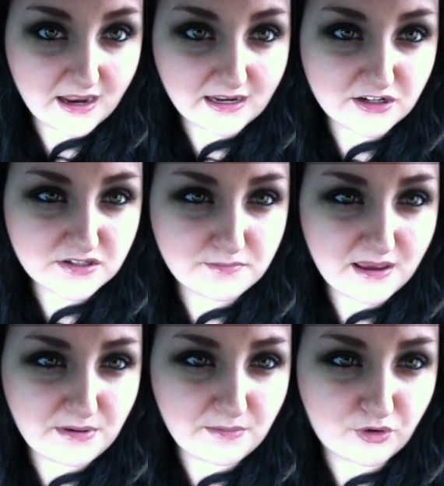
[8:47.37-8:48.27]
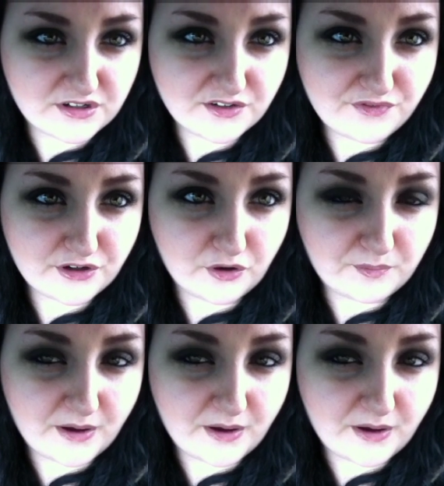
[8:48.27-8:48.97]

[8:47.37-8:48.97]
and it just may be more difficult,